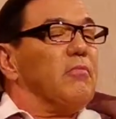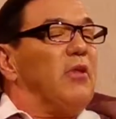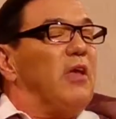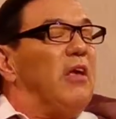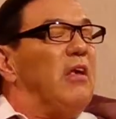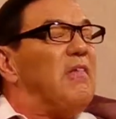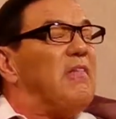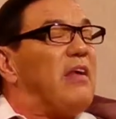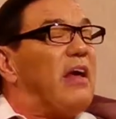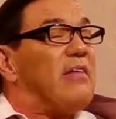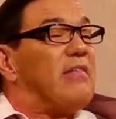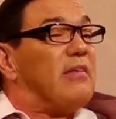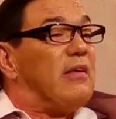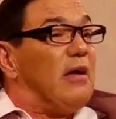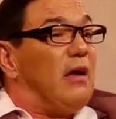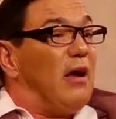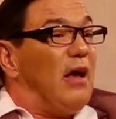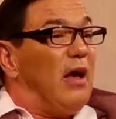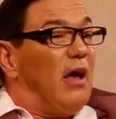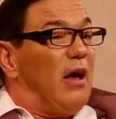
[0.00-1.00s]
He says,
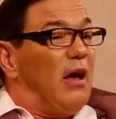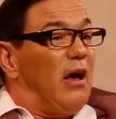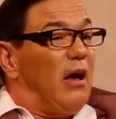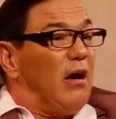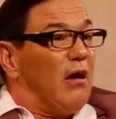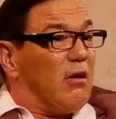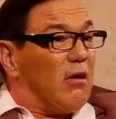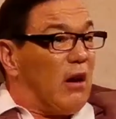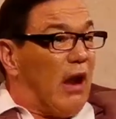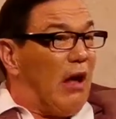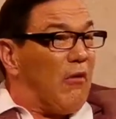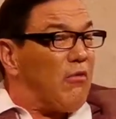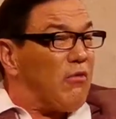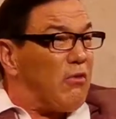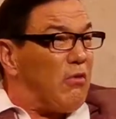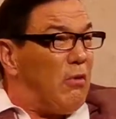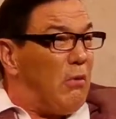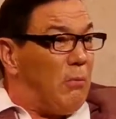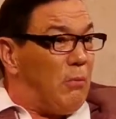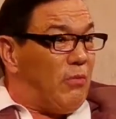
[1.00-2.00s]
glass
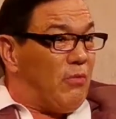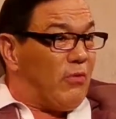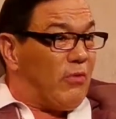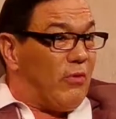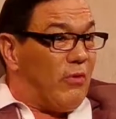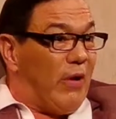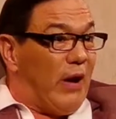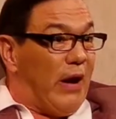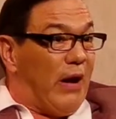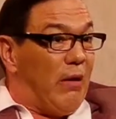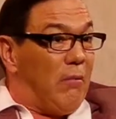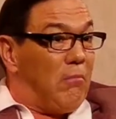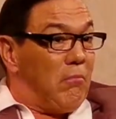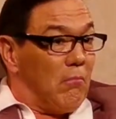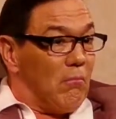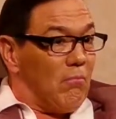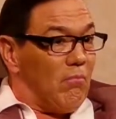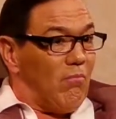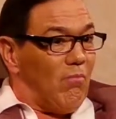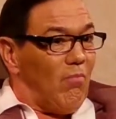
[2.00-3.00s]
cups, Graham.
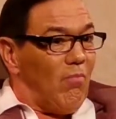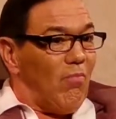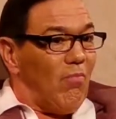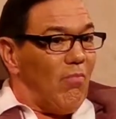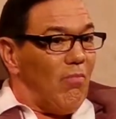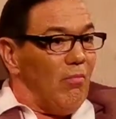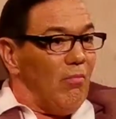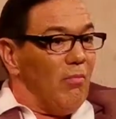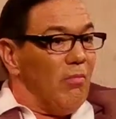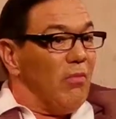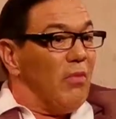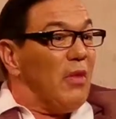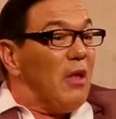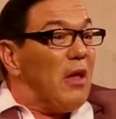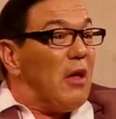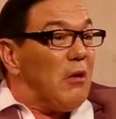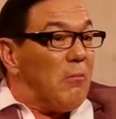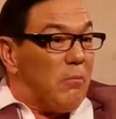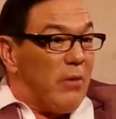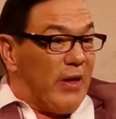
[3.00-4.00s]

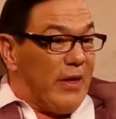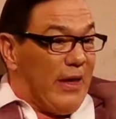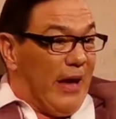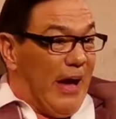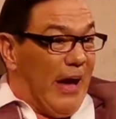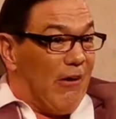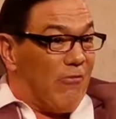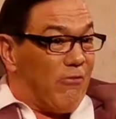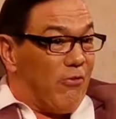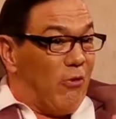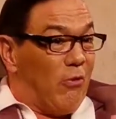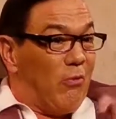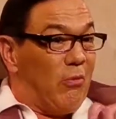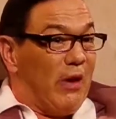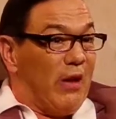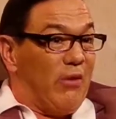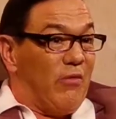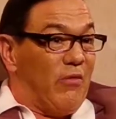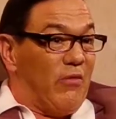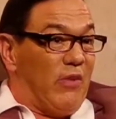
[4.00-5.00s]
Be careful, we
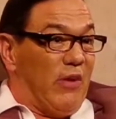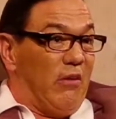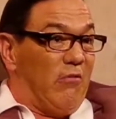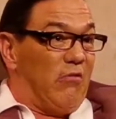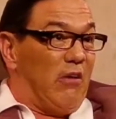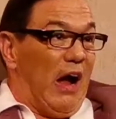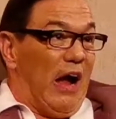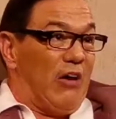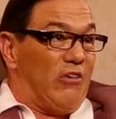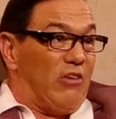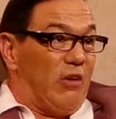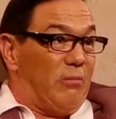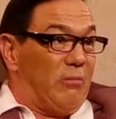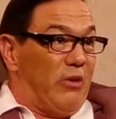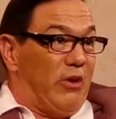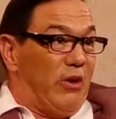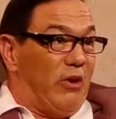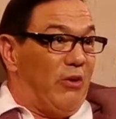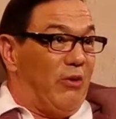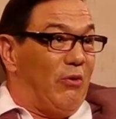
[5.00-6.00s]
can see right up
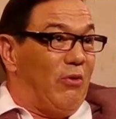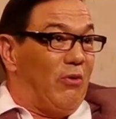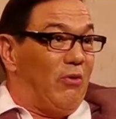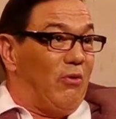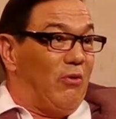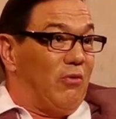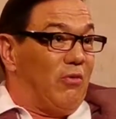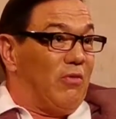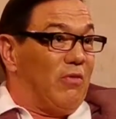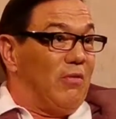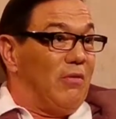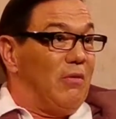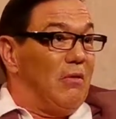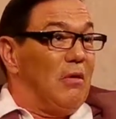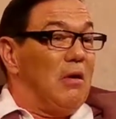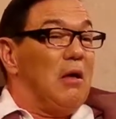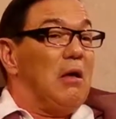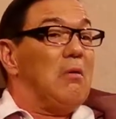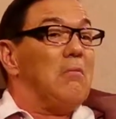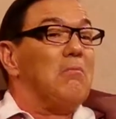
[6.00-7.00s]
your nose.
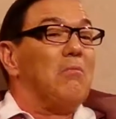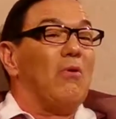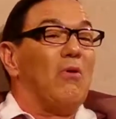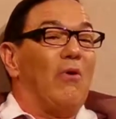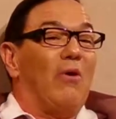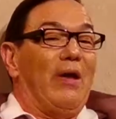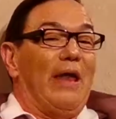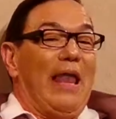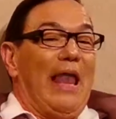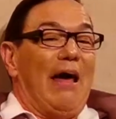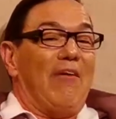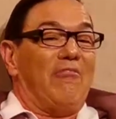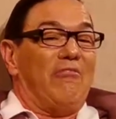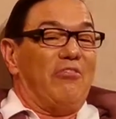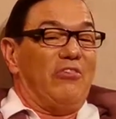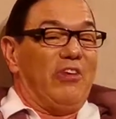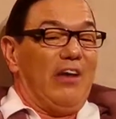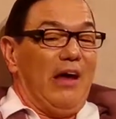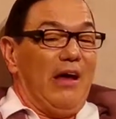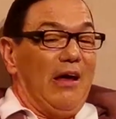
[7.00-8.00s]
More
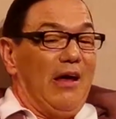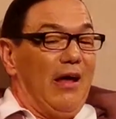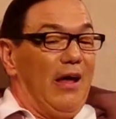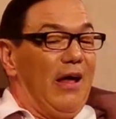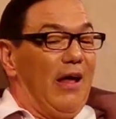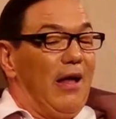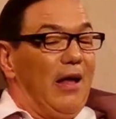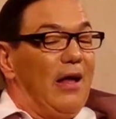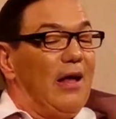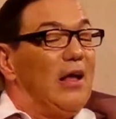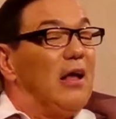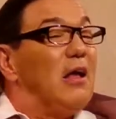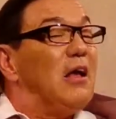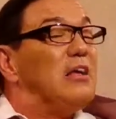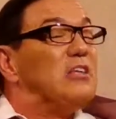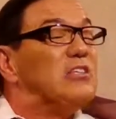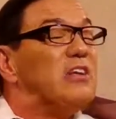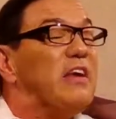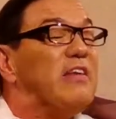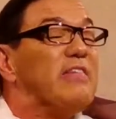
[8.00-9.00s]
laughter.
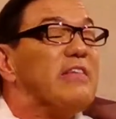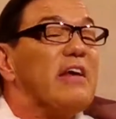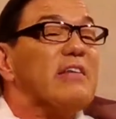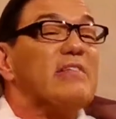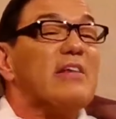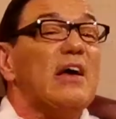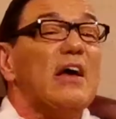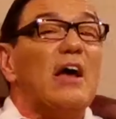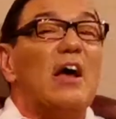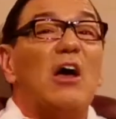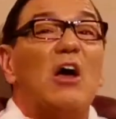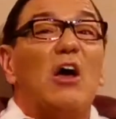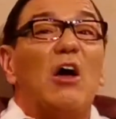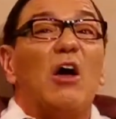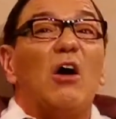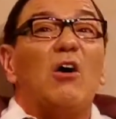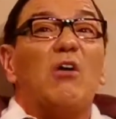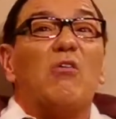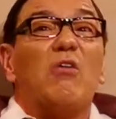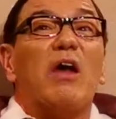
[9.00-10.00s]
She says,
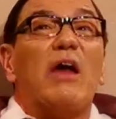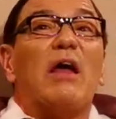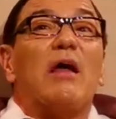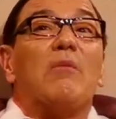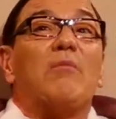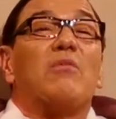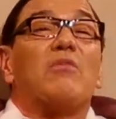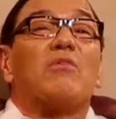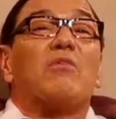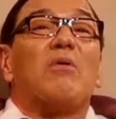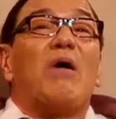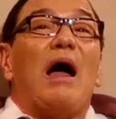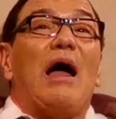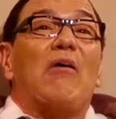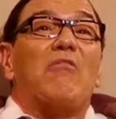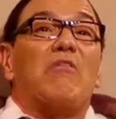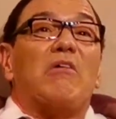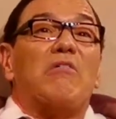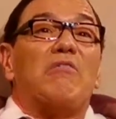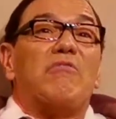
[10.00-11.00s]
Graham's
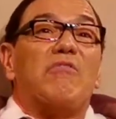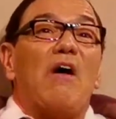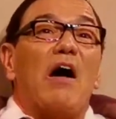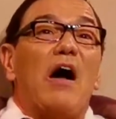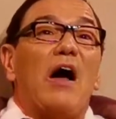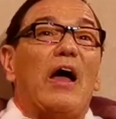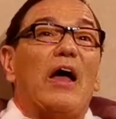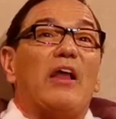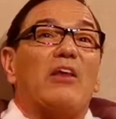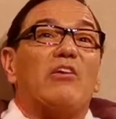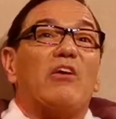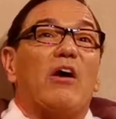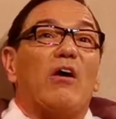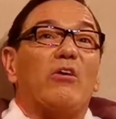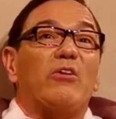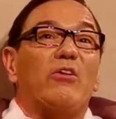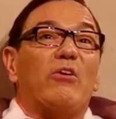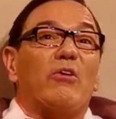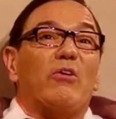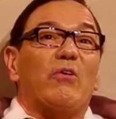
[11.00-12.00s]
quite refined,
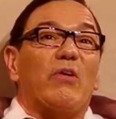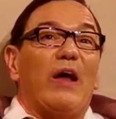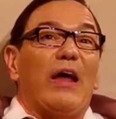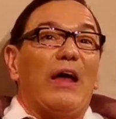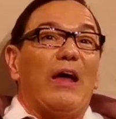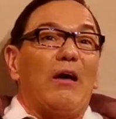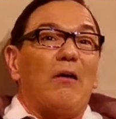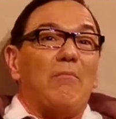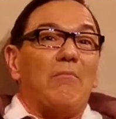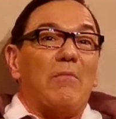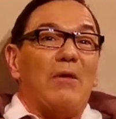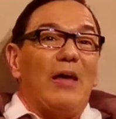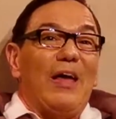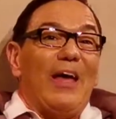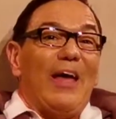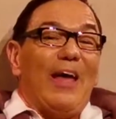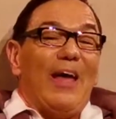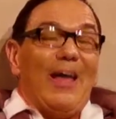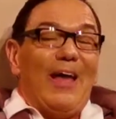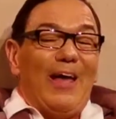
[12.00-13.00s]
aren't you, Graham?
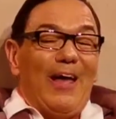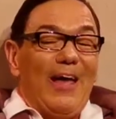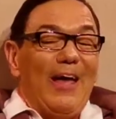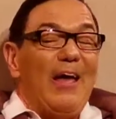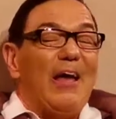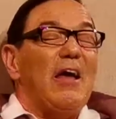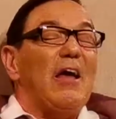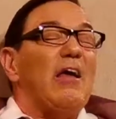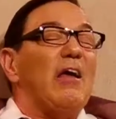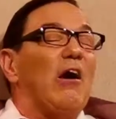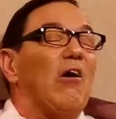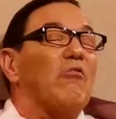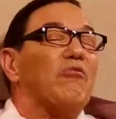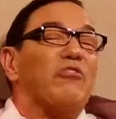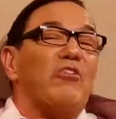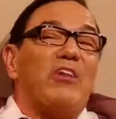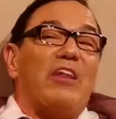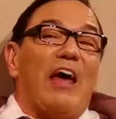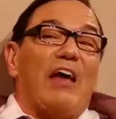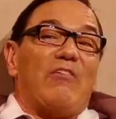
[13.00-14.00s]
He
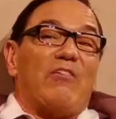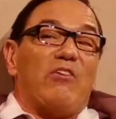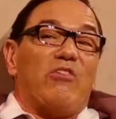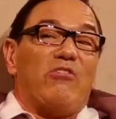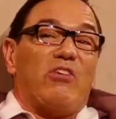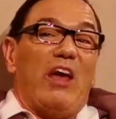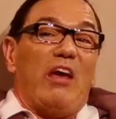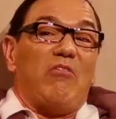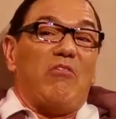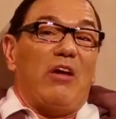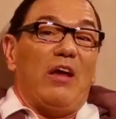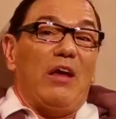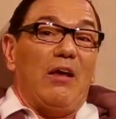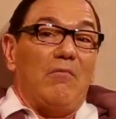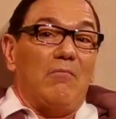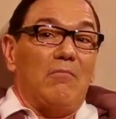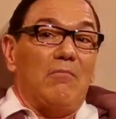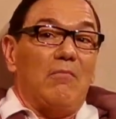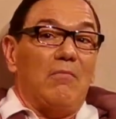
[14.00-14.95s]
often has a sherry.